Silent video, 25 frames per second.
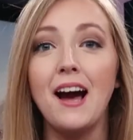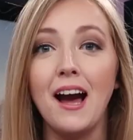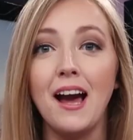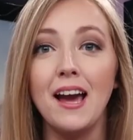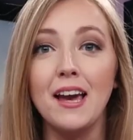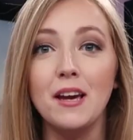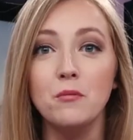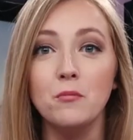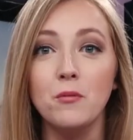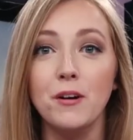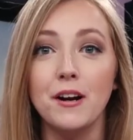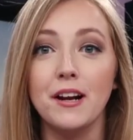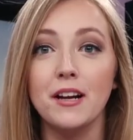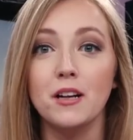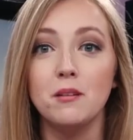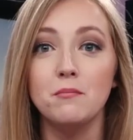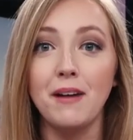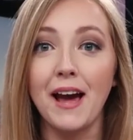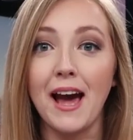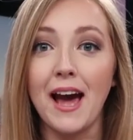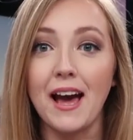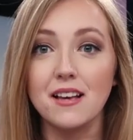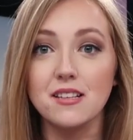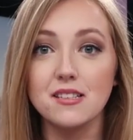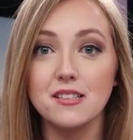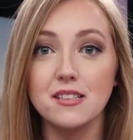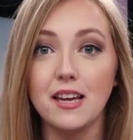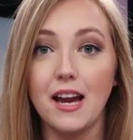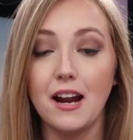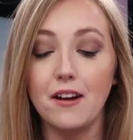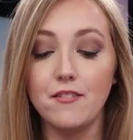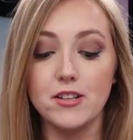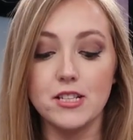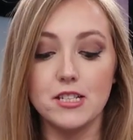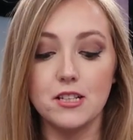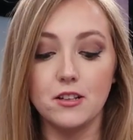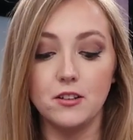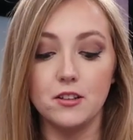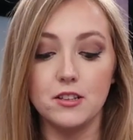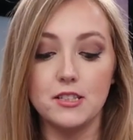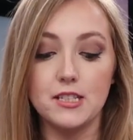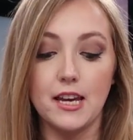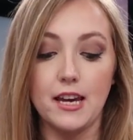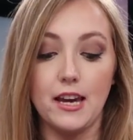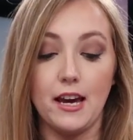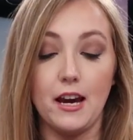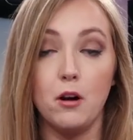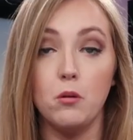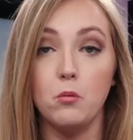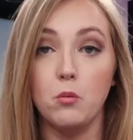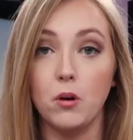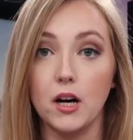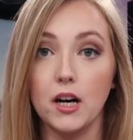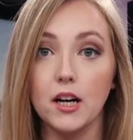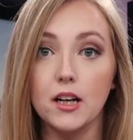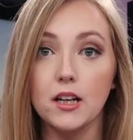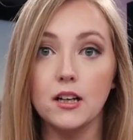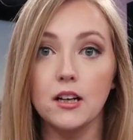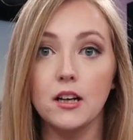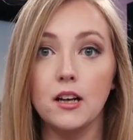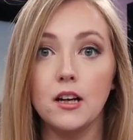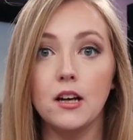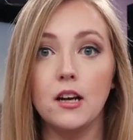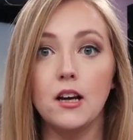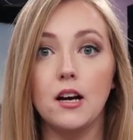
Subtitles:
I am wearing a mask every single day at work.